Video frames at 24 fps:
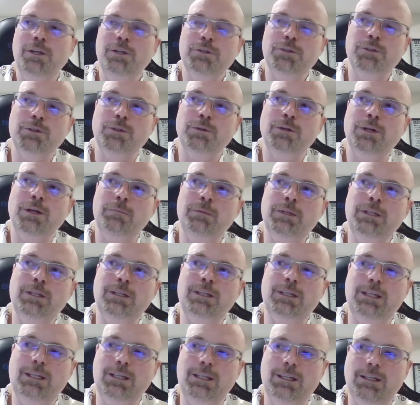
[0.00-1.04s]
So, I
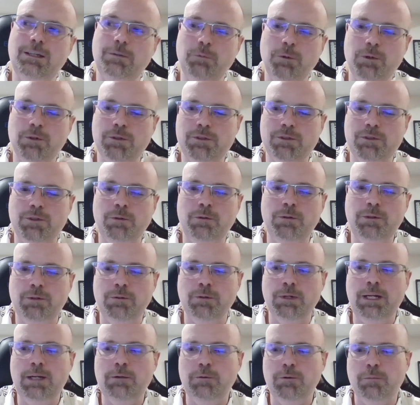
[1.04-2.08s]
mean, we're so
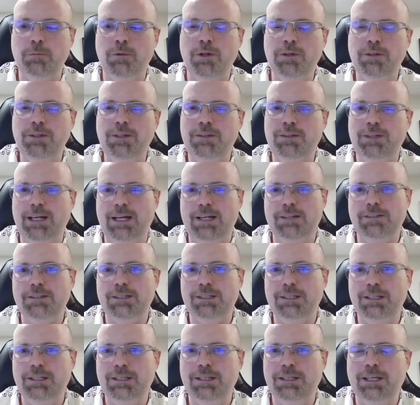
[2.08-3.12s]
ingrained with
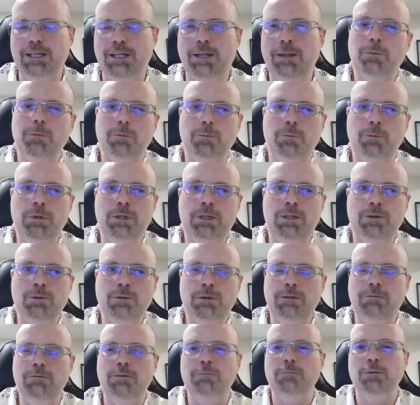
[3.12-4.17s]
multitasking that we
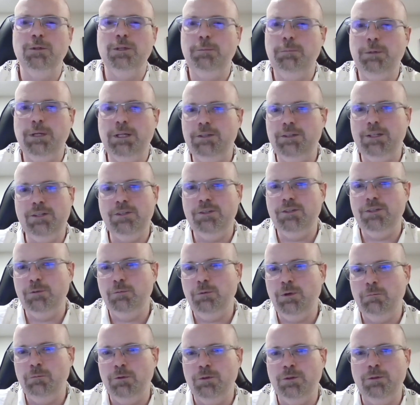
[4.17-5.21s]
don't even really pay attention to
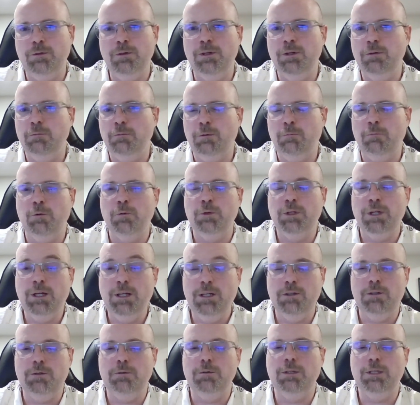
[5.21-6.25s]
when we're doing it or when we're
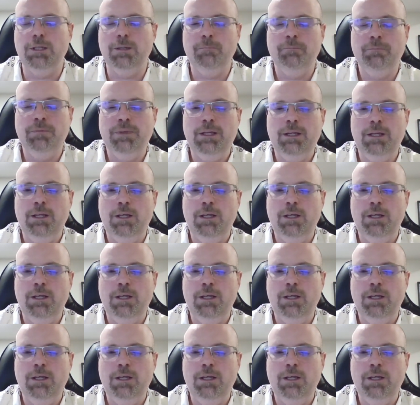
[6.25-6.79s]
not doing it.